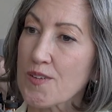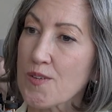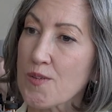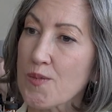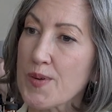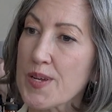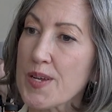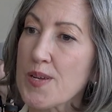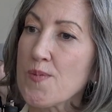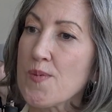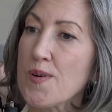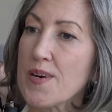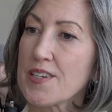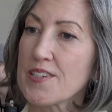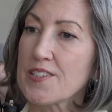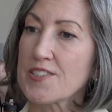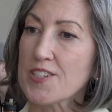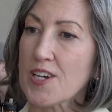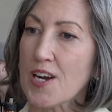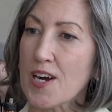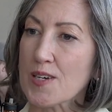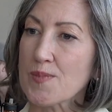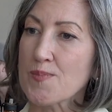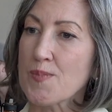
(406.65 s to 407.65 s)
we want to
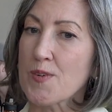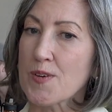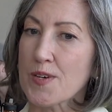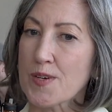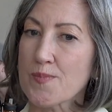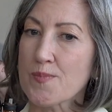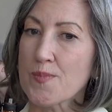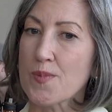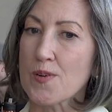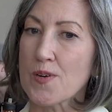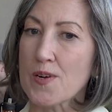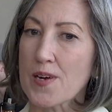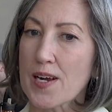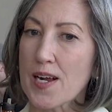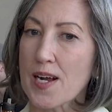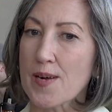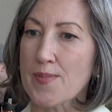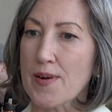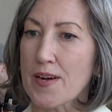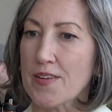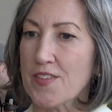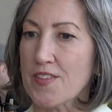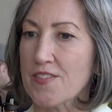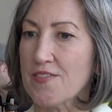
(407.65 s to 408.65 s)
talk more and more
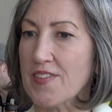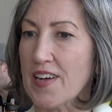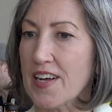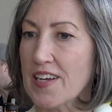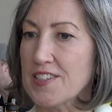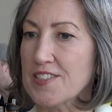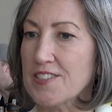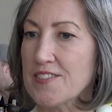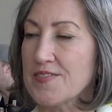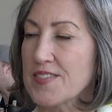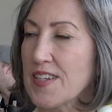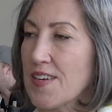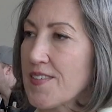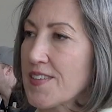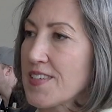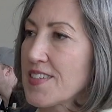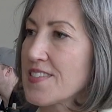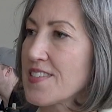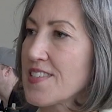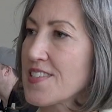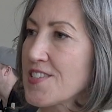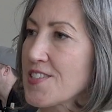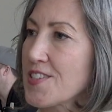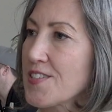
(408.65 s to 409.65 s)
about the value of network
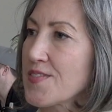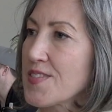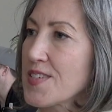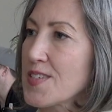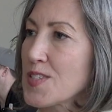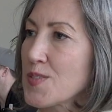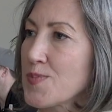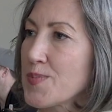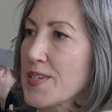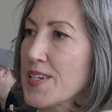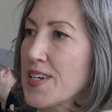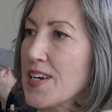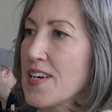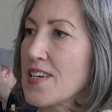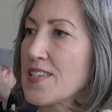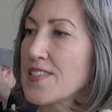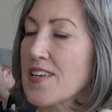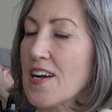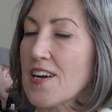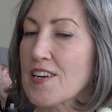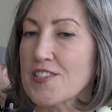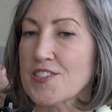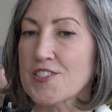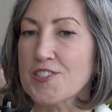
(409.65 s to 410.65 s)
as a service because
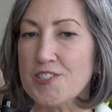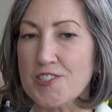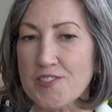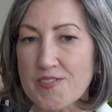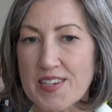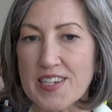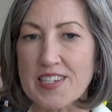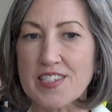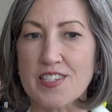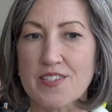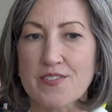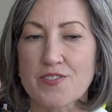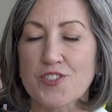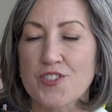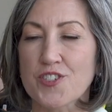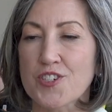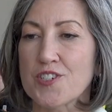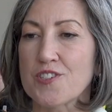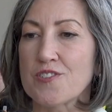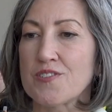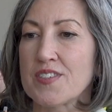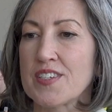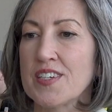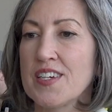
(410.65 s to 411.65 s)
our surveys have
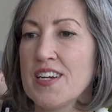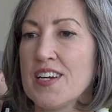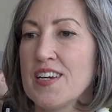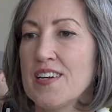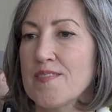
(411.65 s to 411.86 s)
shown